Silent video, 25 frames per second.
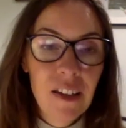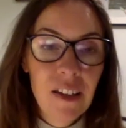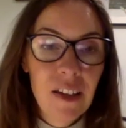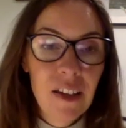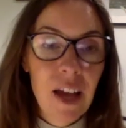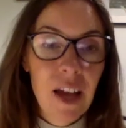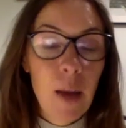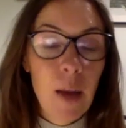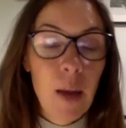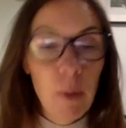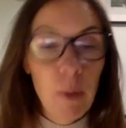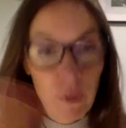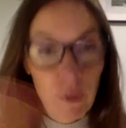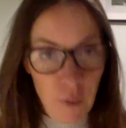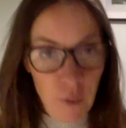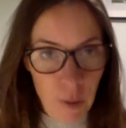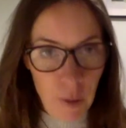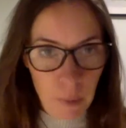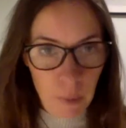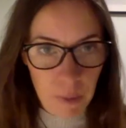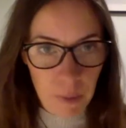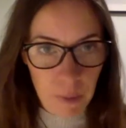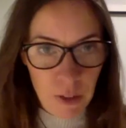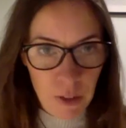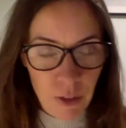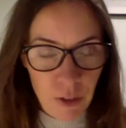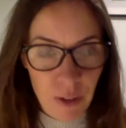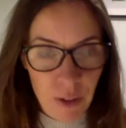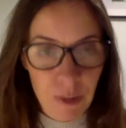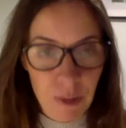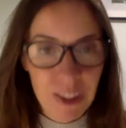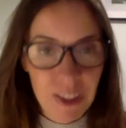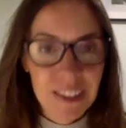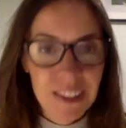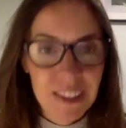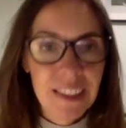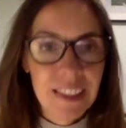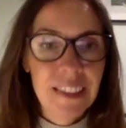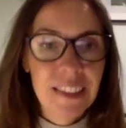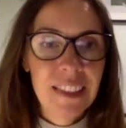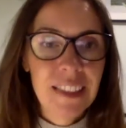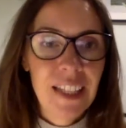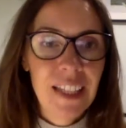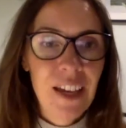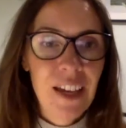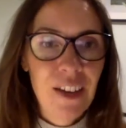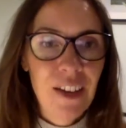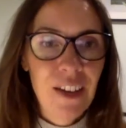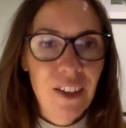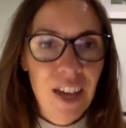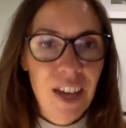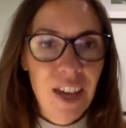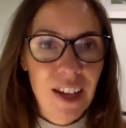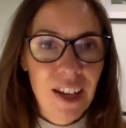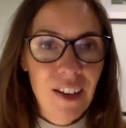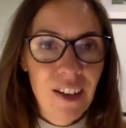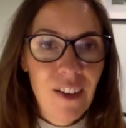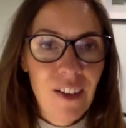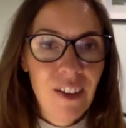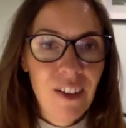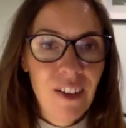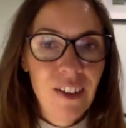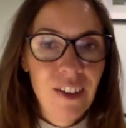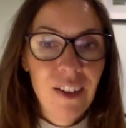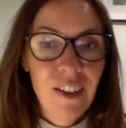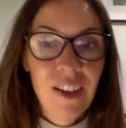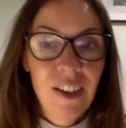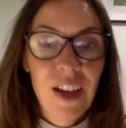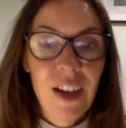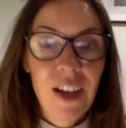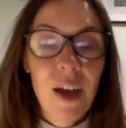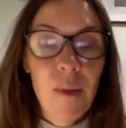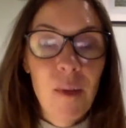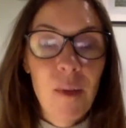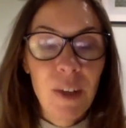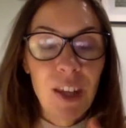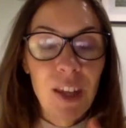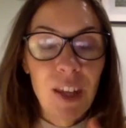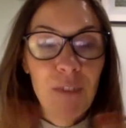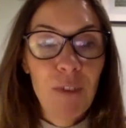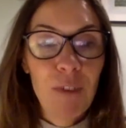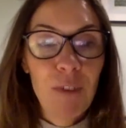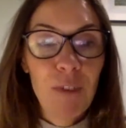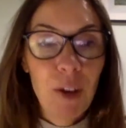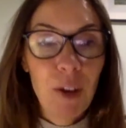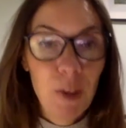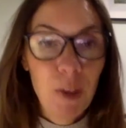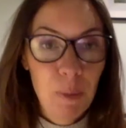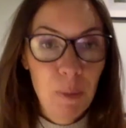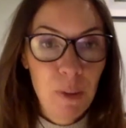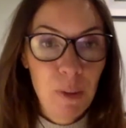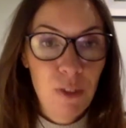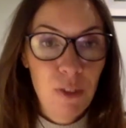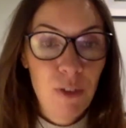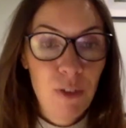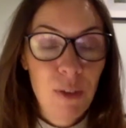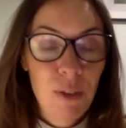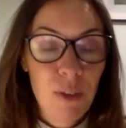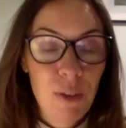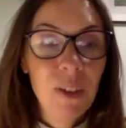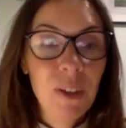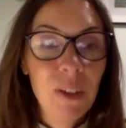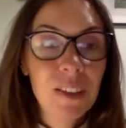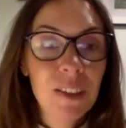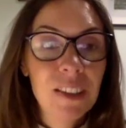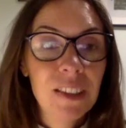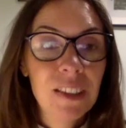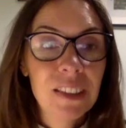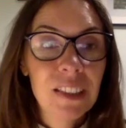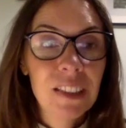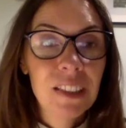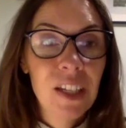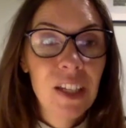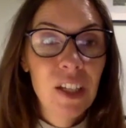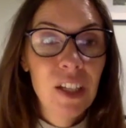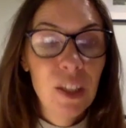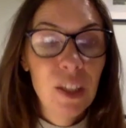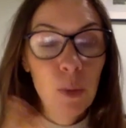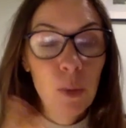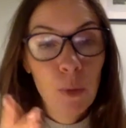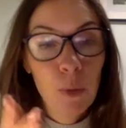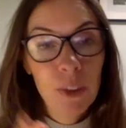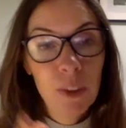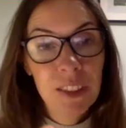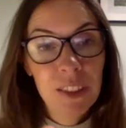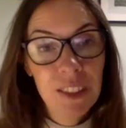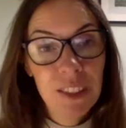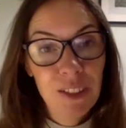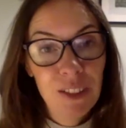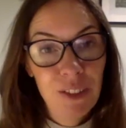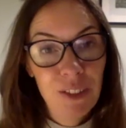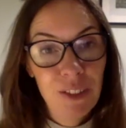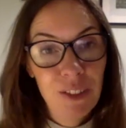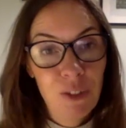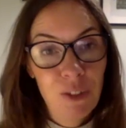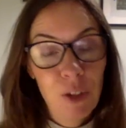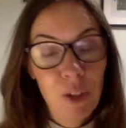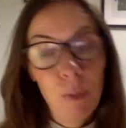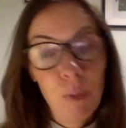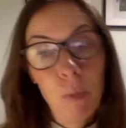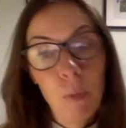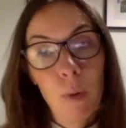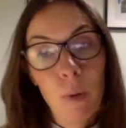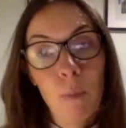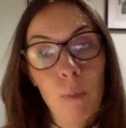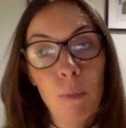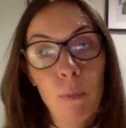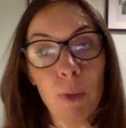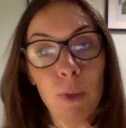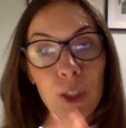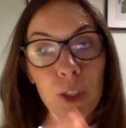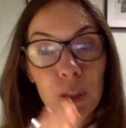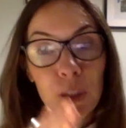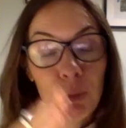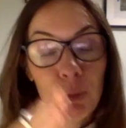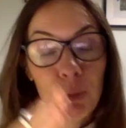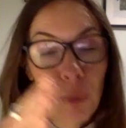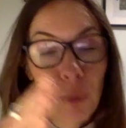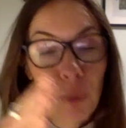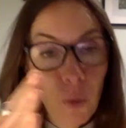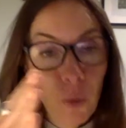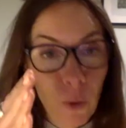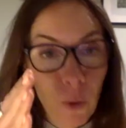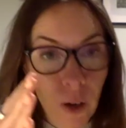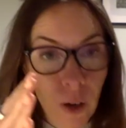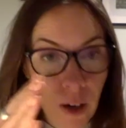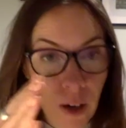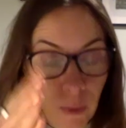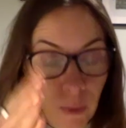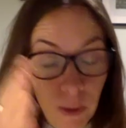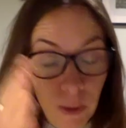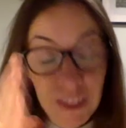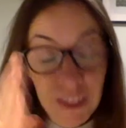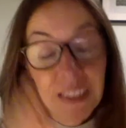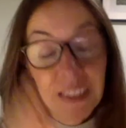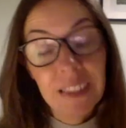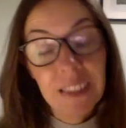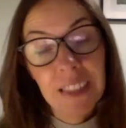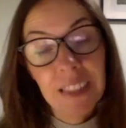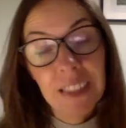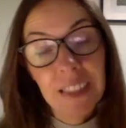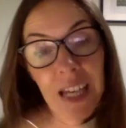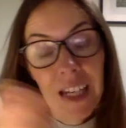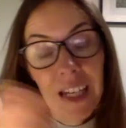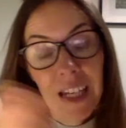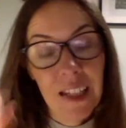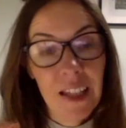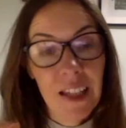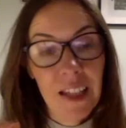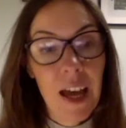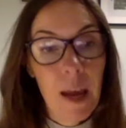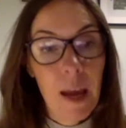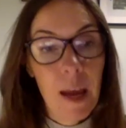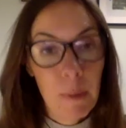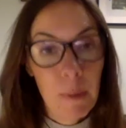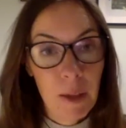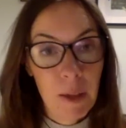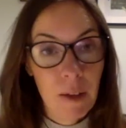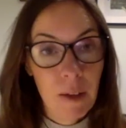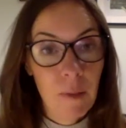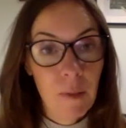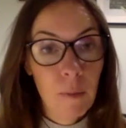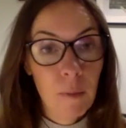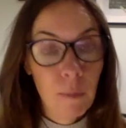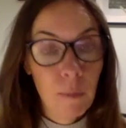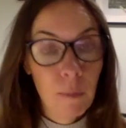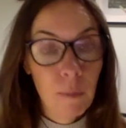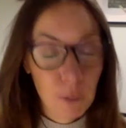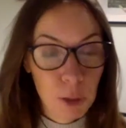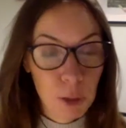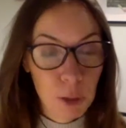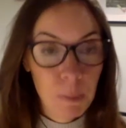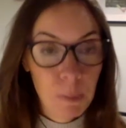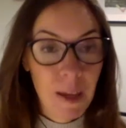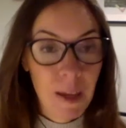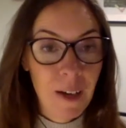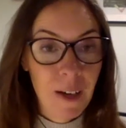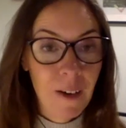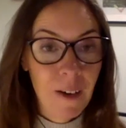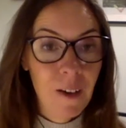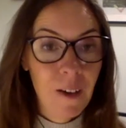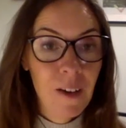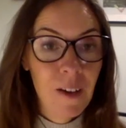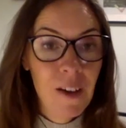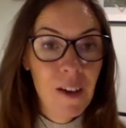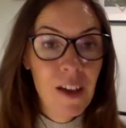and we'll follow up in three months and see how you're getting on. And when they followed up in three months, the one tooth group were much more, were sustaining the habit much better.